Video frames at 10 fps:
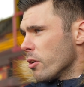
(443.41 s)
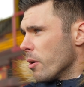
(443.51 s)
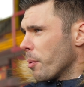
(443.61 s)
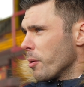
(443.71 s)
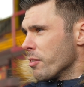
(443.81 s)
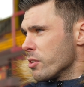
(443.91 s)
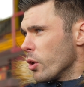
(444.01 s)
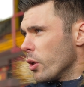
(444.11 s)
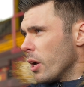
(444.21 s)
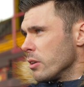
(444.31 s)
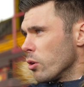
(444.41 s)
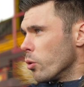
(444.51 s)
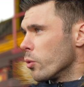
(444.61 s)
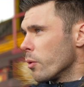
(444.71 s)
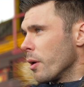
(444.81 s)
So I believe it's the
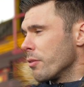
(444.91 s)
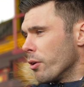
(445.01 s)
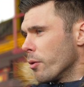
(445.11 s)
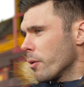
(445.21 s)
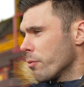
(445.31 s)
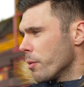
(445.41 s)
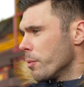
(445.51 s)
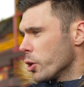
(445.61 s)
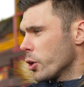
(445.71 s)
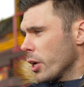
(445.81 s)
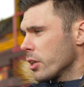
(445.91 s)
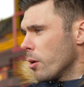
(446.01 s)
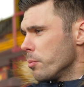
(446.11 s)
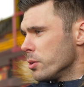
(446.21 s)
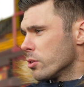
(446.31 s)
only way forward for the majority of
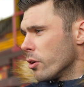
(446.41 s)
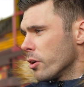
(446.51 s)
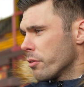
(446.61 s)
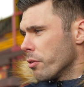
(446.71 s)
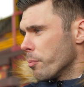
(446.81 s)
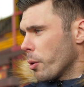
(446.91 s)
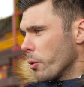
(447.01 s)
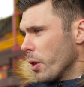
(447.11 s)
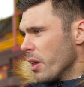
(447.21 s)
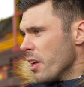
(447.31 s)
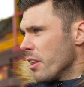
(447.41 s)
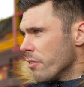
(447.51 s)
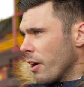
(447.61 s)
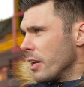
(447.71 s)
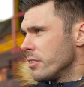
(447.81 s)
clubs in Scottish football, that
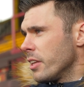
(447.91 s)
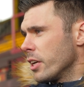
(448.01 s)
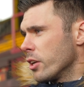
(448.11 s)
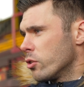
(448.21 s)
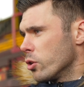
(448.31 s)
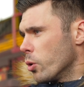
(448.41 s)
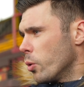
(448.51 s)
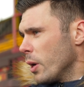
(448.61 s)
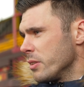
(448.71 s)
the fans take control.